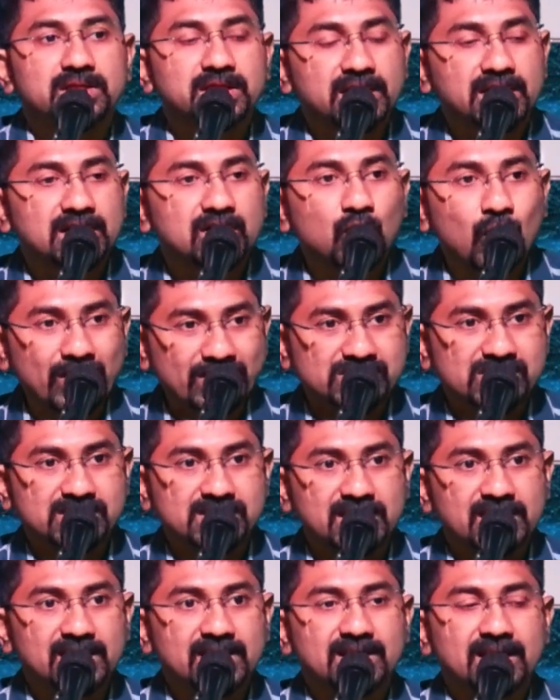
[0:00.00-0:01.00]
they did not
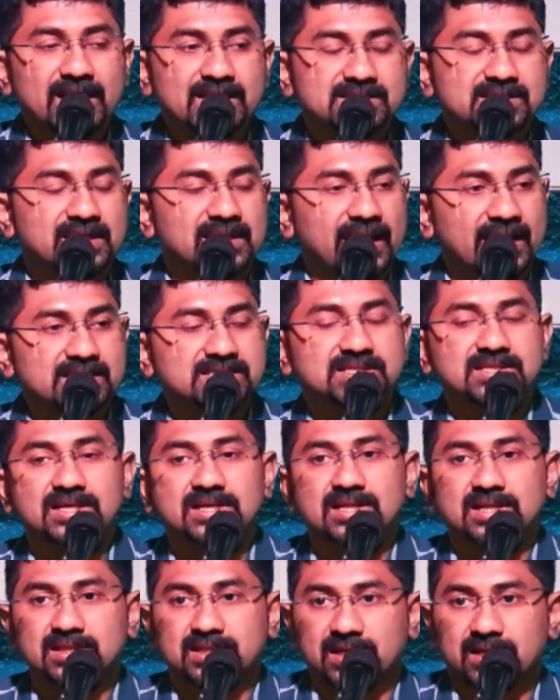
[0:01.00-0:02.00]
see it as an
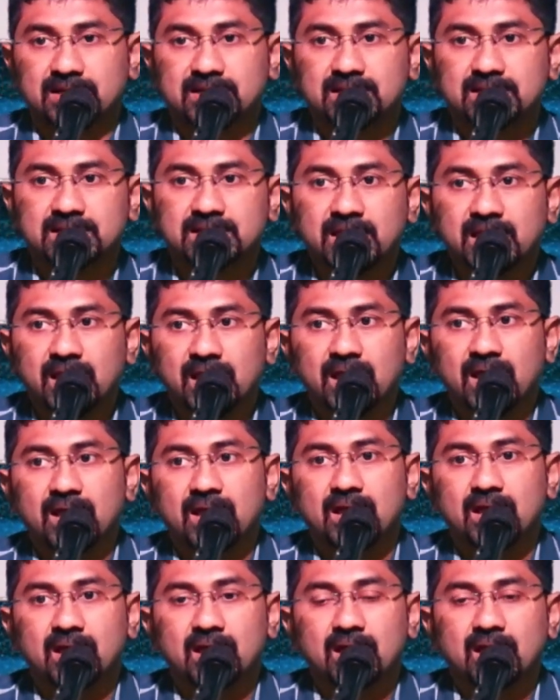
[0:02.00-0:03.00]
accidental thing.
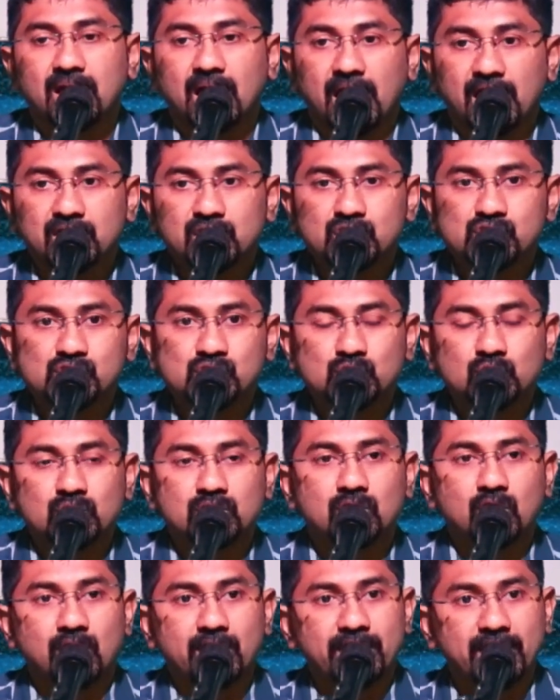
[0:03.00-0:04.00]
They
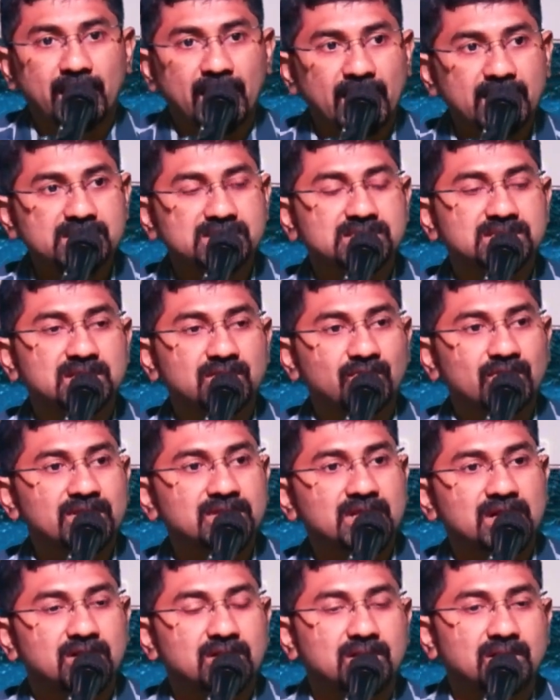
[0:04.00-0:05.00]
understood God has
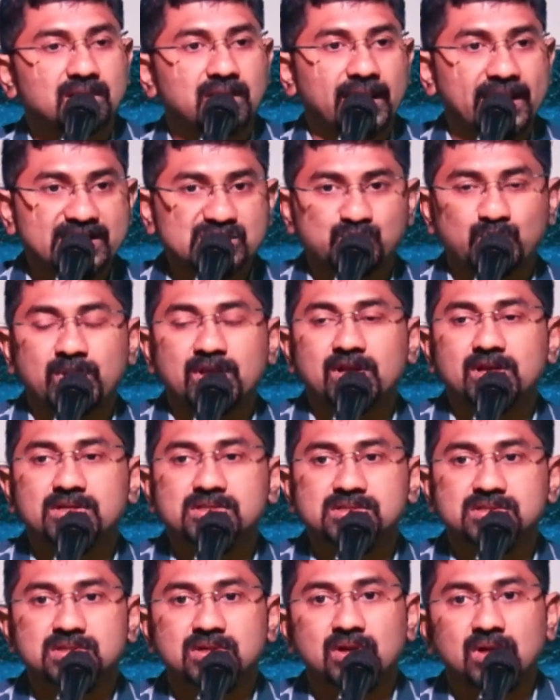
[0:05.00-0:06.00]
given that
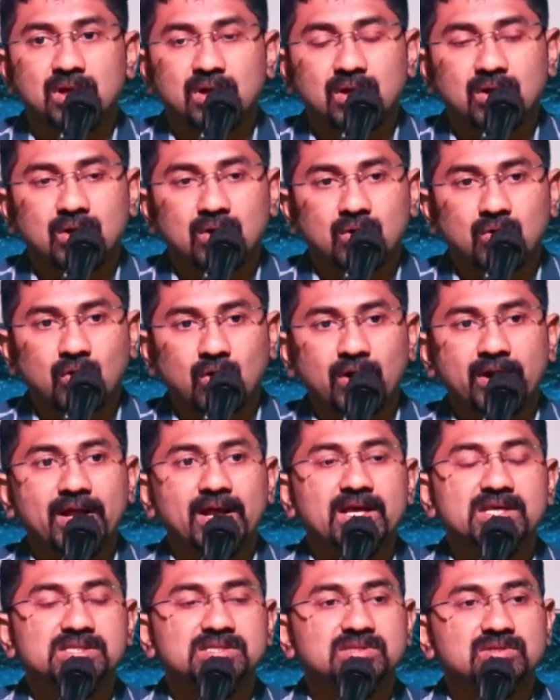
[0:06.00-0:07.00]
experience, God
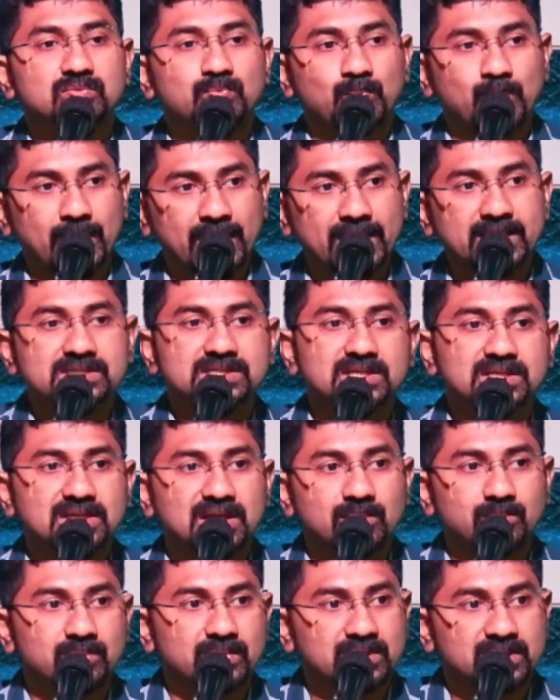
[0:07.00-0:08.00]
has placed
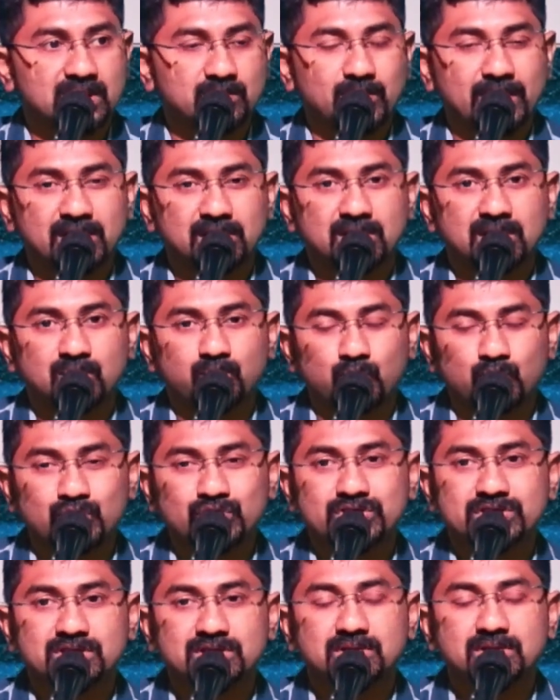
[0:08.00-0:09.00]
them in that particular
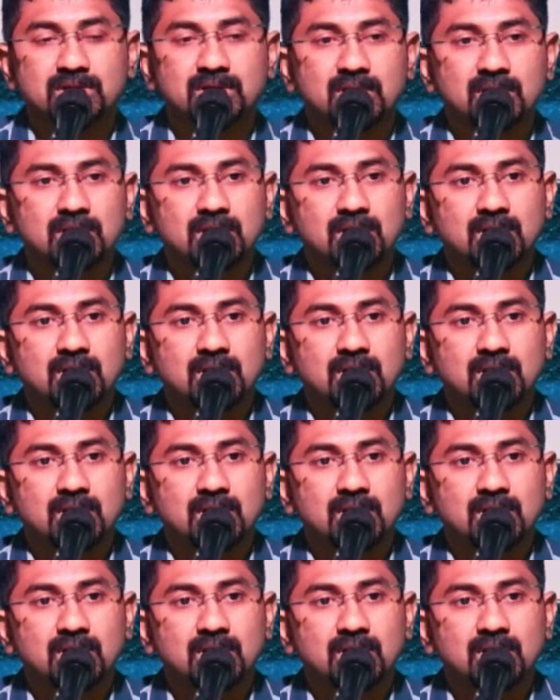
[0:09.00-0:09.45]
position.